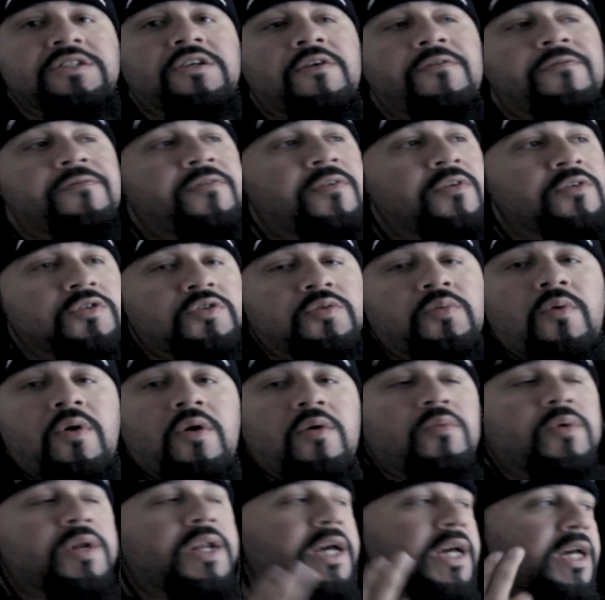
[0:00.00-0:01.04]
are the first
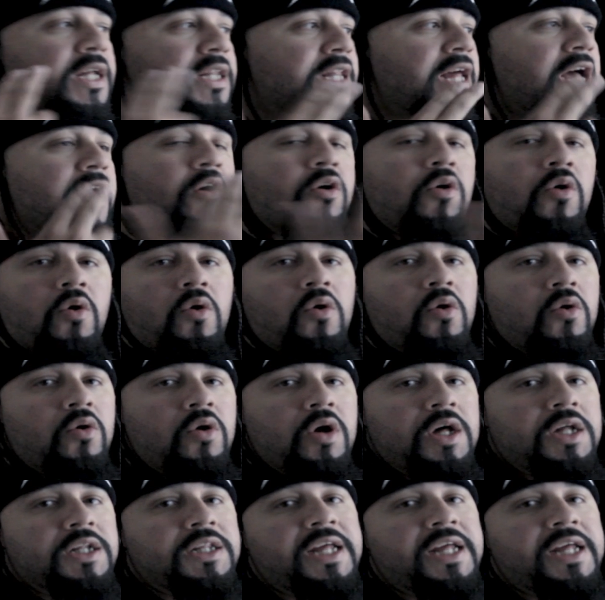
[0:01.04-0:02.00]
one when they get that call,